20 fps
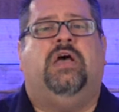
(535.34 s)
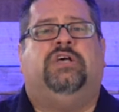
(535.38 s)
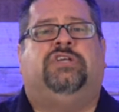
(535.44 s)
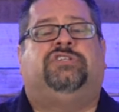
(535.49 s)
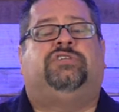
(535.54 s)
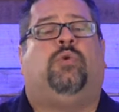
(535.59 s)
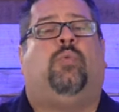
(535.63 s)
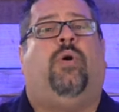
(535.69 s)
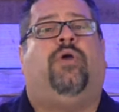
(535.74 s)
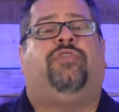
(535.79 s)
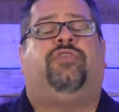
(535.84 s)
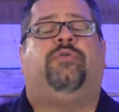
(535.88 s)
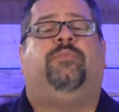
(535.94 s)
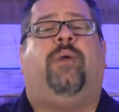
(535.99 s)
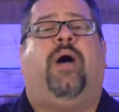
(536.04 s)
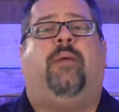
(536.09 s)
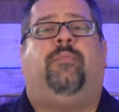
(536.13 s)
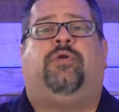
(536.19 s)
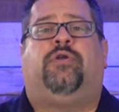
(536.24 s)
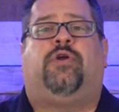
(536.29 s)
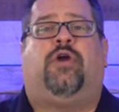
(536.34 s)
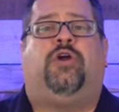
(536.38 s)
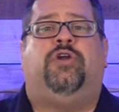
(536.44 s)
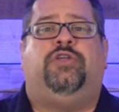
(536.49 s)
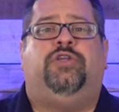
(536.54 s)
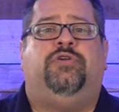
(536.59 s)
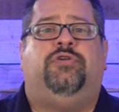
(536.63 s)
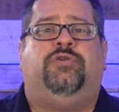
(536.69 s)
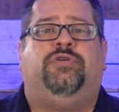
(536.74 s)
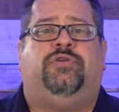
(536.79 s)
So what thermometer are
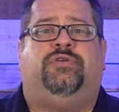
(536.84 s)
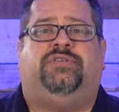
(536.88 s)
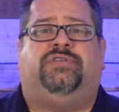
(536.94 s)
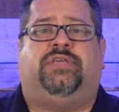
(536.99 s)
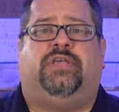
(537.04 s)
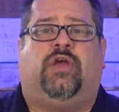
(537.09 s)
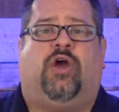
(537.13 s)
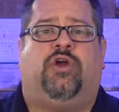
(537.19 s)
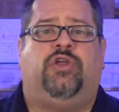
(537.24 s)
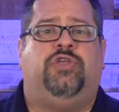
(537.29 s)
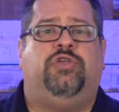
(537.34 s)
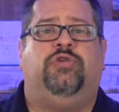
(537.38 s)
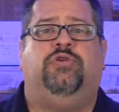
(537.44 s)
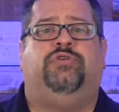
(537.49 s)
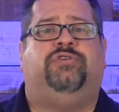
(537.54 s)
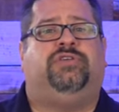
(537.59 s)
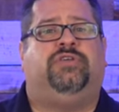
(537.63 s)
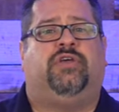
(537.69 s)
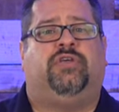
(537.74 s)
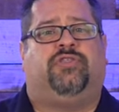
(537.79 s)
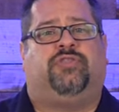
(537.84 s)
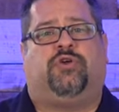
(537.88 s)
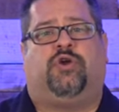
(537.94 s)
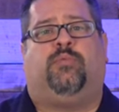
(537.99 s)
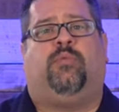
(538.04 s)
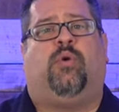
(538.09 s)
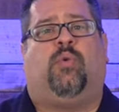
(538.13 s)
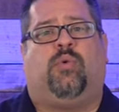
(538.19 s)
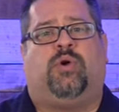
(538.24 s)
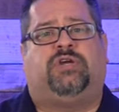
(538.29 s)
you using? Are you using a
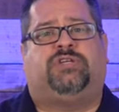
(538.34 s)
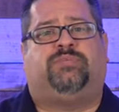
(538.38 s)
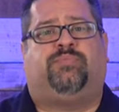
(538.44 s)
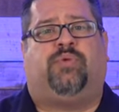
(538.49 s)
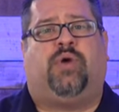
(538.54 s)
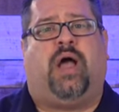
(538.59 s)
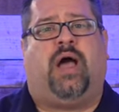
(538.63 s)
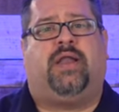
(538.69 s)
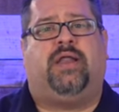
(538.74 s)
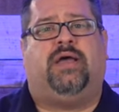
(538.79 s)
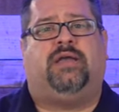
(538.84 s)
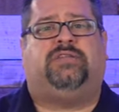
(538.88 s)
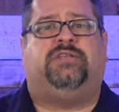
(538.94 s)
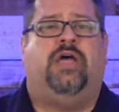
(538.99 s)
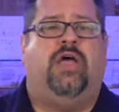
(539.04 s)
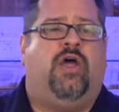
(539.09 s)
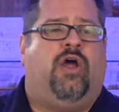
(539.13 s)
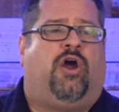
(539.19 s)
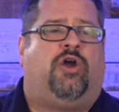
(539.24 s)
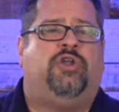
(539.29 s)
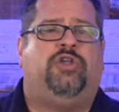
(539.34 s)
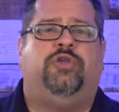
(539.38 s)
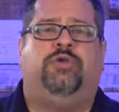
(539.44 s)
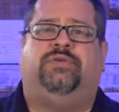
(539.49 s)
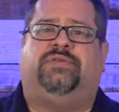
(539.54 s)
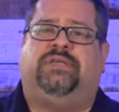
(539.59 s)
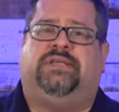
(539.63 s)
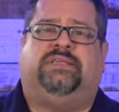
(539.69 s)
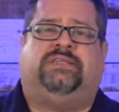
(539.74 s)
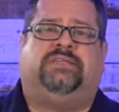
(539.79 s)
ThermoWorks product? Are you
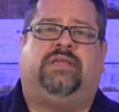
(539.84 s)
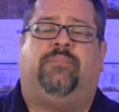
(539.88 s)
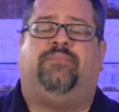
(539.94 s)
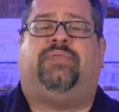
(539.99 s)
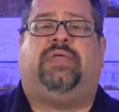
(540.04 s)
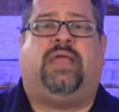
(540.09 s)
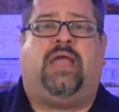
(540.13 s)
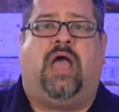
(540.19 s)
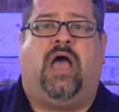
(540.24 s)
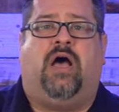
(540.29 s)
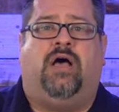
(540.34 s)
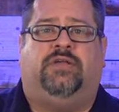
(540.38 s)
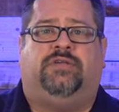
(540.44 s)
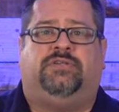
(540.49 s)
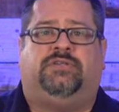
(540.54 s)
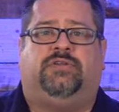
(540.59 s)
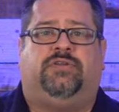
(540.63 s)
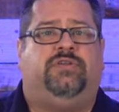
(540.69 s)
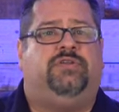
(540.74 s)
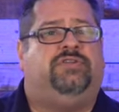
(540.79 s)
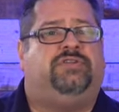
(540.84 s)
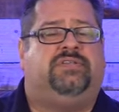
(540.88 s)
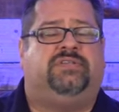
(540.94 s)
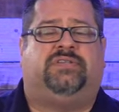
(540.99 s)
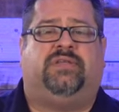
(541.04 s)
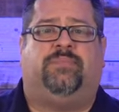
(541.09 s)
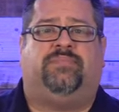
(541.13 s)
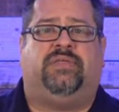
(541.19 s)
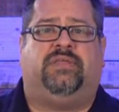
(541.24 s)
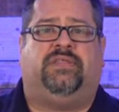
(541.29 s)
using something else? Are you using
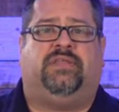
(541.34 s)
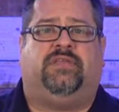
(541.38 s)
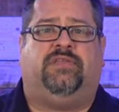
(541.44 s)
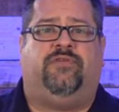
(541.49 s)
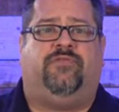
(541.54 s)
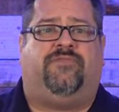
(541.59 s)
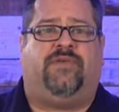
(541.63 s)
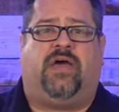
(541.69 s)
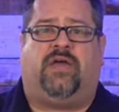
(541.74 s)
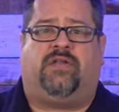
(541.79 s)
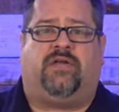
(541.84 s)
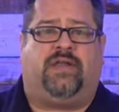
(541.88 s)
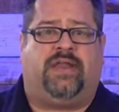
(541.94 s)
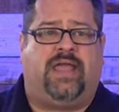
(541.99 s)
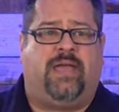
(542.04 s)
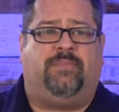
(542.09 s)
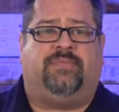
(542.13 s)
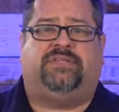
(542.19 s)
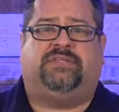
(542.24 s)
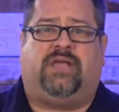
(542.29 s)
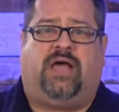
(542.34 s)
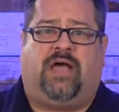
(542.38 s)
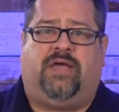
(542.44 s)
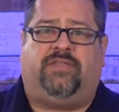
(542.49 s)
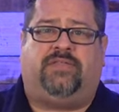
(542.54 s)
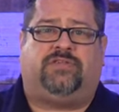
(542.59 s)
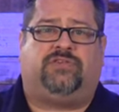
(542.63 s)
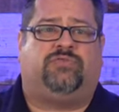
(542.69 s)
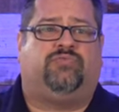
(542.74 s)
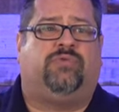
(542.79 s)
something that you found on Amazon
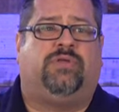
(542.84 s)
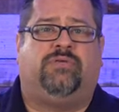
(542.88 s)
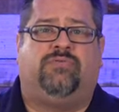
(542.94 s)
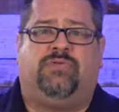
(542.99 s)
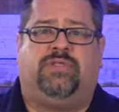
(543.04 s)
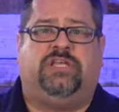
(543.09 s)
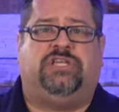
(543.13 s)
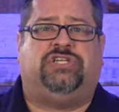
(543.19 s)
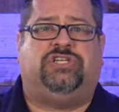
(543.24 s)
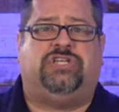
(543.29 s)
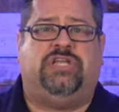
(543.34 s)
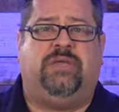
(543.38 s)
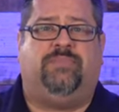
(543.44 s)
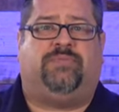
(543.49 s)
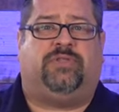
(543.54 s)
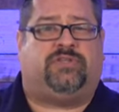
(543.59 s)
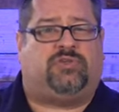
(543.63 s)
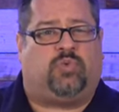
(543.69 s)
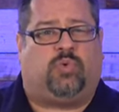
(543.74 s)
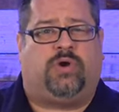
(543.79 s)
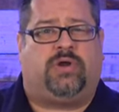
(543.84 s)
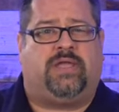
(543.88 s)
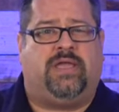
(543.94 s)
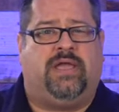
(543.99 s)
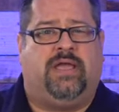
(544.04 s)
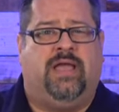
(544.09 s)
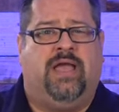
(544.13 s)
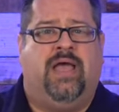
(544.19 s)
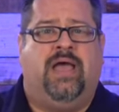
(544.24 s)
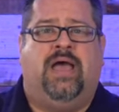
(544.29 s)
that's really, really cheap that's
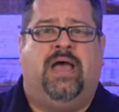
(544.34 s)
working?